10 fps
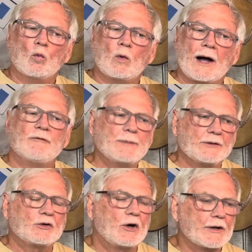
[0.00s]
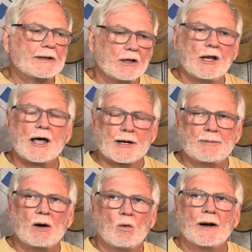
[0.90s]
I've been talking a lot
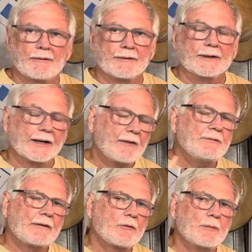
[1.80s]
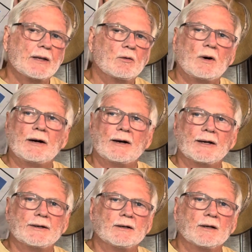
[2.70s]
about wiring, and I've never met a wire I
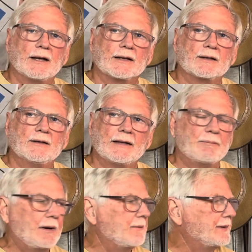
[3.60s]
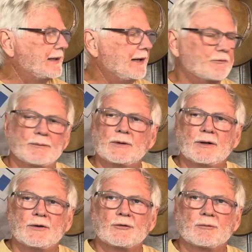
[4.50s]
didn't like. They probably came from the
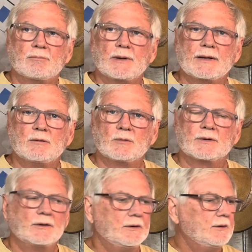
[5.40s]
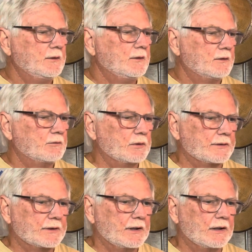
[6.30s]
years of playing
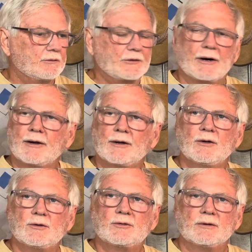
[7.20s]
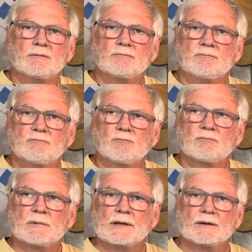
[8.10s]
with stereos and
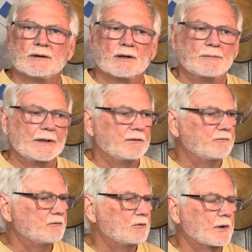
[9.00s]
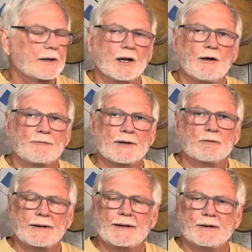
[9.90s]
being working at Lafayette
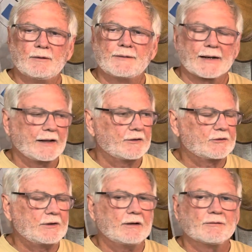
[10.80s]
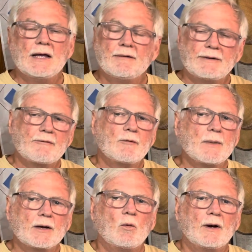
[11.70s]
Radio and that kind of stuff. Never
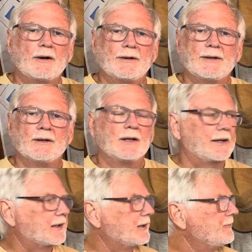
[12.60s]
met a wire I didn't like.